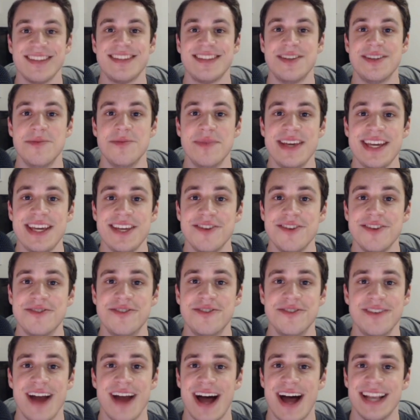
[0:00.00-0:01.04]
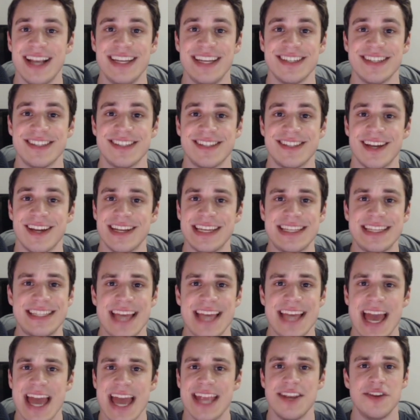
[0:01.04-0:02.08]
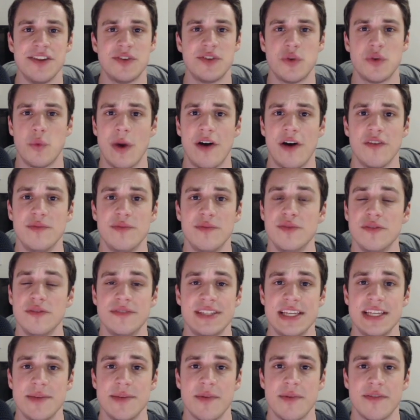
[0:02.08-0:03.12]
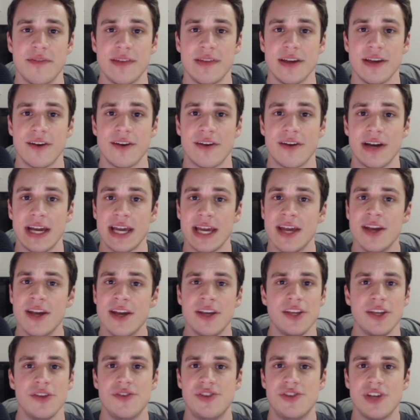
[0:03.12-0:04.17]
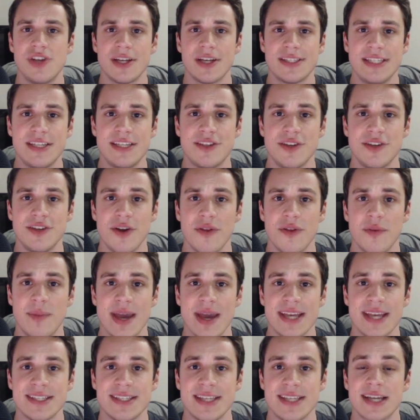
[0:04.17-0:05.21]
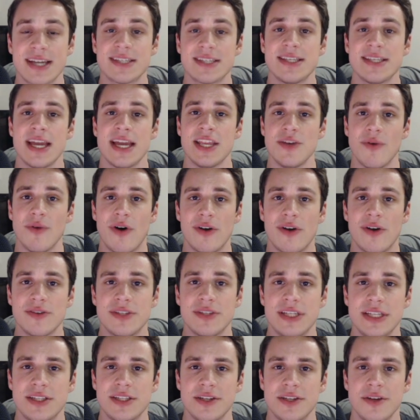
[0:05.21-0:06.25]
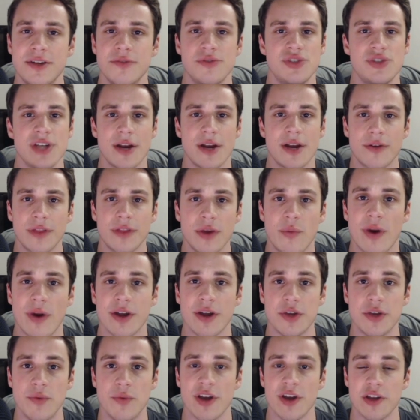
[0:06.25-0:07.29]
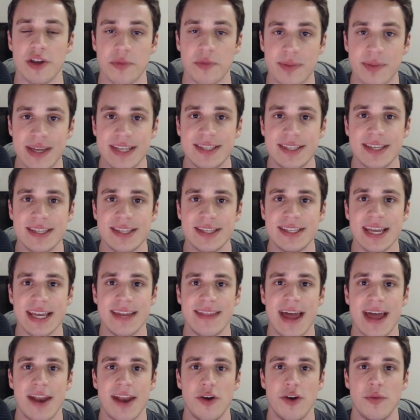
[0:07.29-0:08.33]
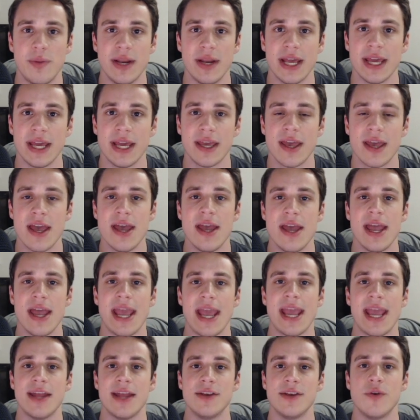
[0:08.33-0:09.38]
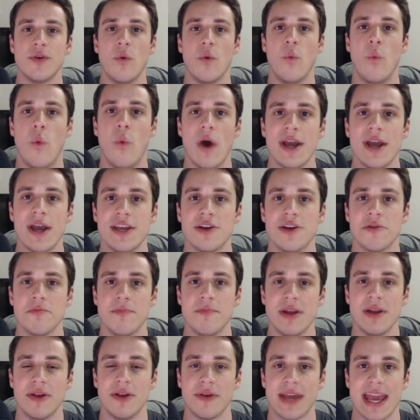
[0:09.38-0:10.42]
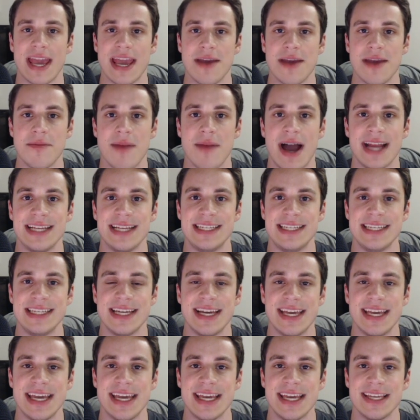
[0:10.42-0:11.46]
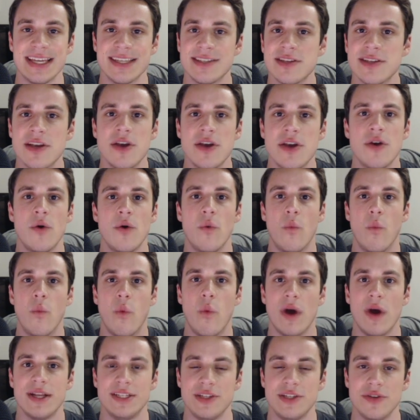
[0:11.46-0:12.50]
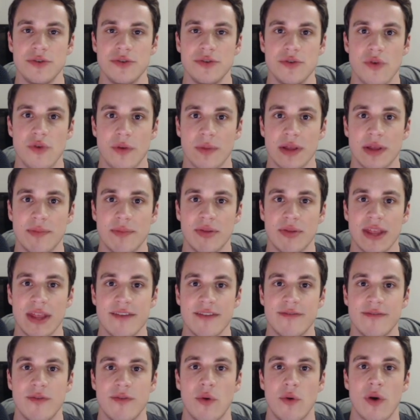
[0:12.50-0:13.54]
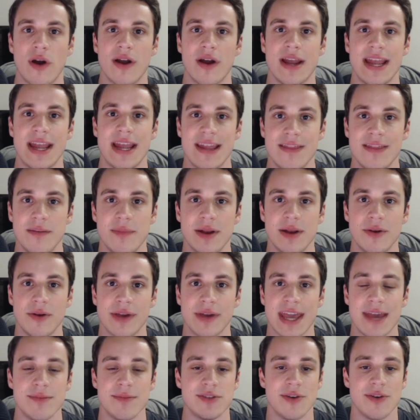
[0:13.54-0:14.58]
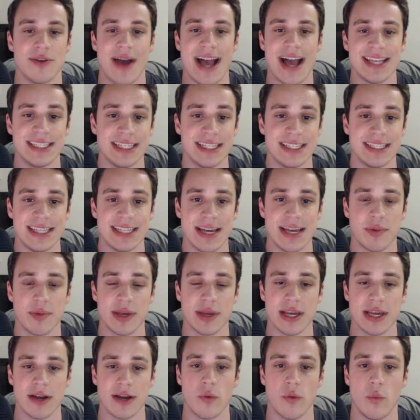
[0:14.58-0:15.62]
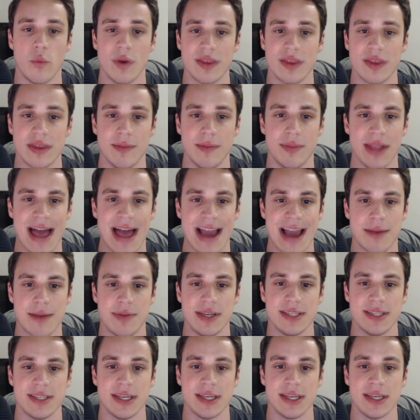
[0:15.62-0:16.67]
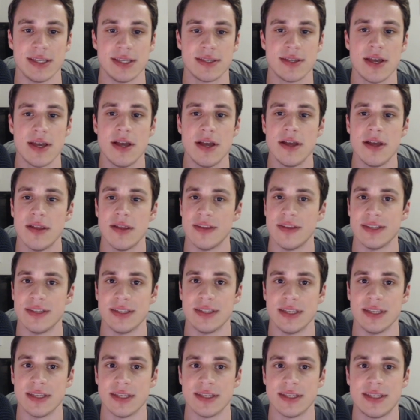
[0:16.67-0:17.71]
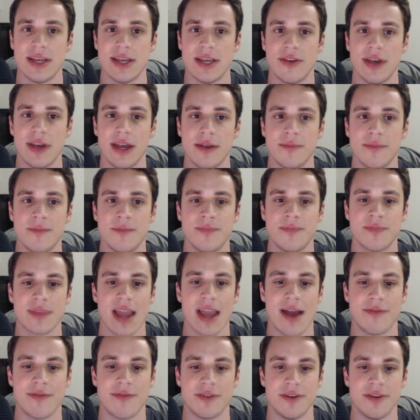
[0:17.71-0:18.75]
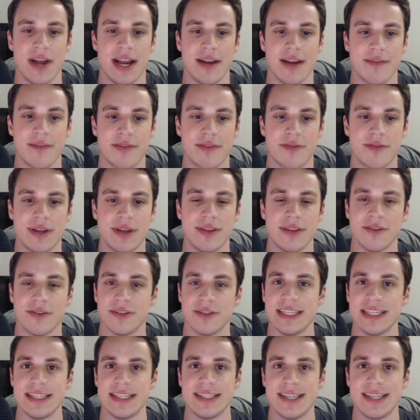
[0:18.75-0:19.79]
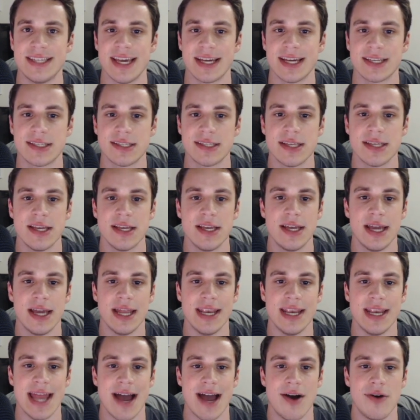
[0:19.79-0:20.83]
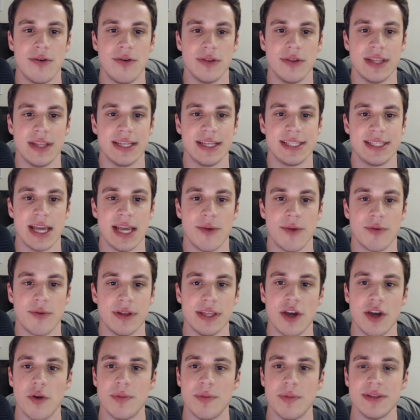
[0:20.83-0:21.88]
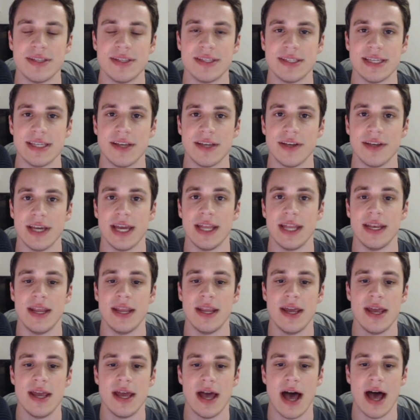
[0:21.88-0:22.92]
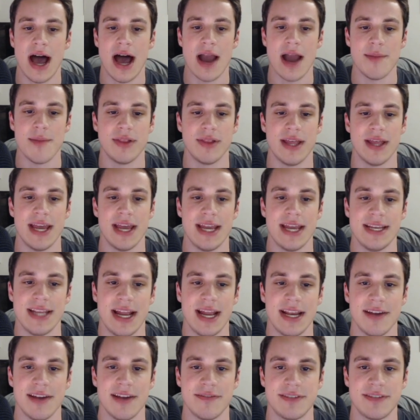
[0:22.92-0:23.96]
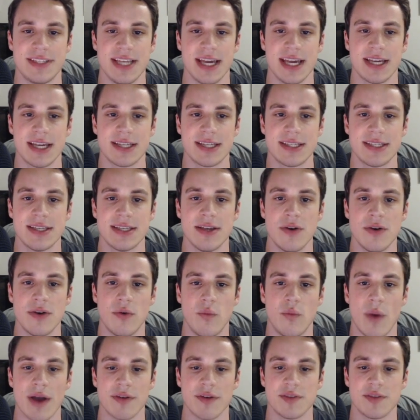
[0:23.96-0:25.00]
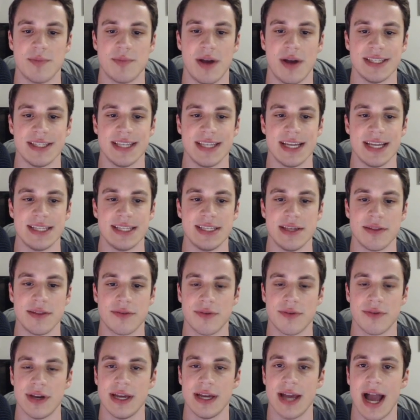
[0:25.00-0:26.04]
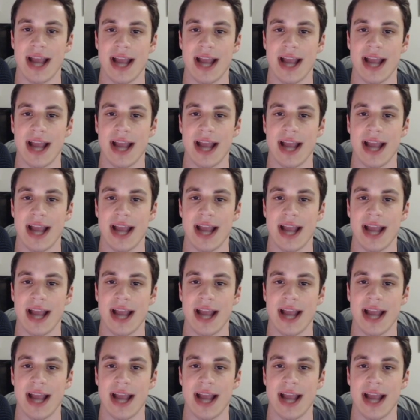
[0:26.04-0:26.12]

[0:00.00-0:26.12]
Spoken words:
To me, you do not need to study 10, 12 moves deep of theory. You just need to know the basics, and you also need to know generally where you want your pieces in that opening and what your middle game idea is. What do you normally play for in the middle game? So as an example here with the black pieces, this is the Sicilian. After knight f3, there's d6. And now let's say we're in the open Sicilian. I play knight f6. White responds knight c3.